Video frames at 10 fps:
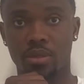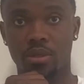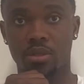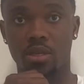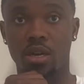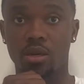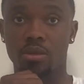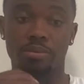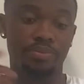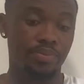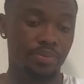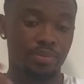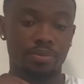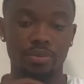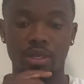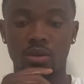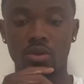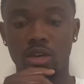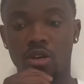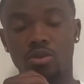So who
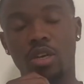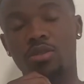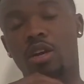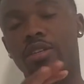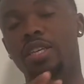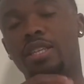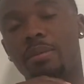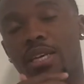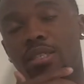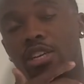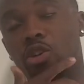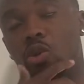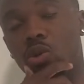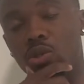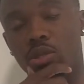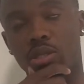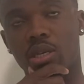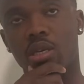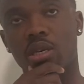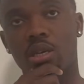knows? No, sorry, take that back. Santa Cruz is
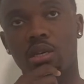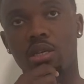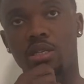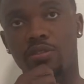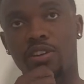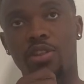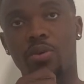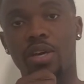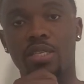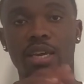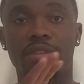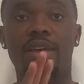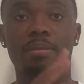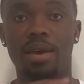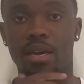a featherweight. Take that back.